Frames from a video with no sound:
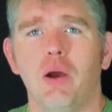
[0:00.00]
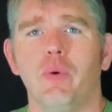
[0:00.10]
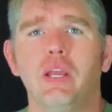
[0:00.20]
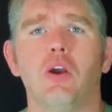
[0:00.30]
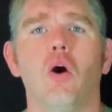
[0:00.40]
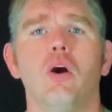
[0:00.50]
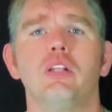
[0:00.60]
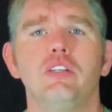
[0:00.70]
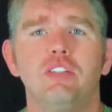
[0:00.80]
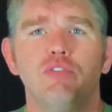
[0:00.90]

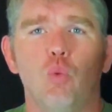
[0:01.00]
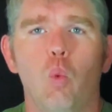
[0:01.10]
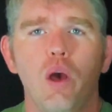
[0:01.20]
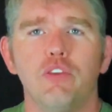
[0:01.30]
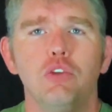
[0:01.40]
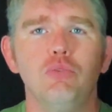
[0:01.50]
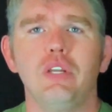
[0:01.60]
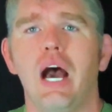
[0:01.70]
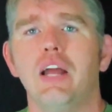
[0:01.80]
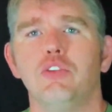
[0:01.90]
regardless of whether or
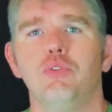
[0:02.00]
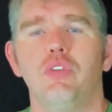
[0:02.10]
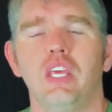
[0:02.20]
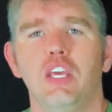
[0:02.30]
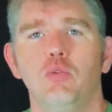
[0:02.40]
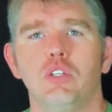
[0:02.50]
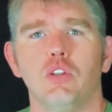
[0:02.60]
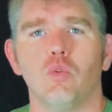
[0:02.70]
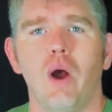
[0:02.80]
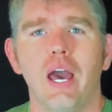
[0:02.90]
not you think he was in the
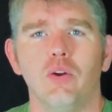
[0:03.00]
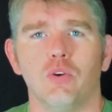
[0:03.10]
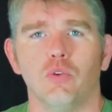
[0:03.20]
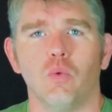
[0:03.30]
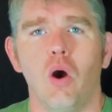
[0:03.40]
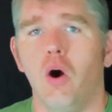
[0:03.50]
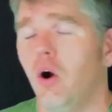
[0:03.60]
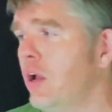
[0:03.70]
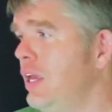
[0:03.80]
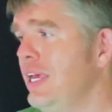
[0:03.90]
right or the wrong,